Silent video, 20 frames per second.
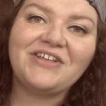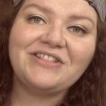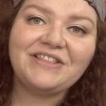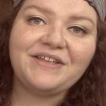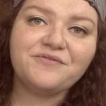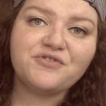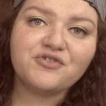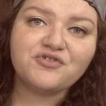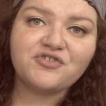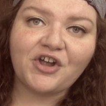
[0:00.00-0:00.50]
They
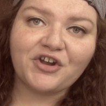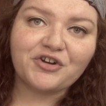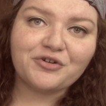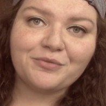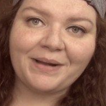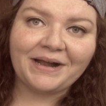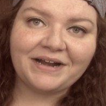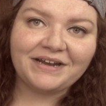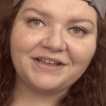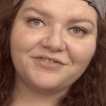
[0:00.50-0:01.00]
leave their daughter
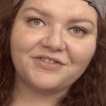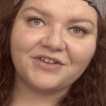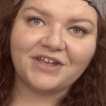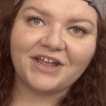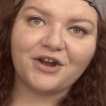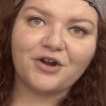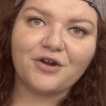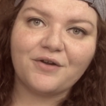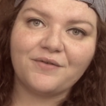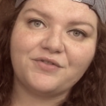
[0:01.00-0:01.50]
Bonnie in the
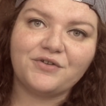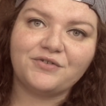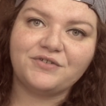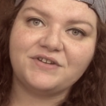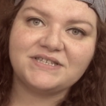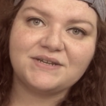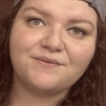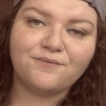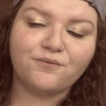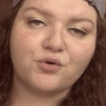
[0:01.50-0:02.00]
care of their
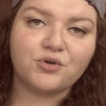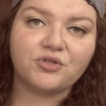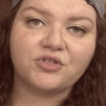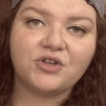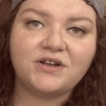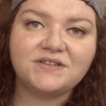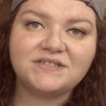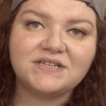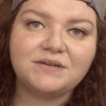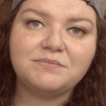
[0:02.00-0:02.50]
distant fourth
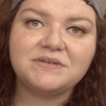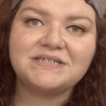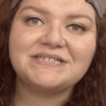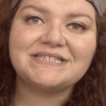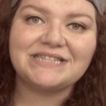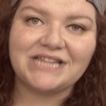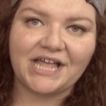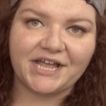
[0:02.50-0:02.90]
cousin, Miss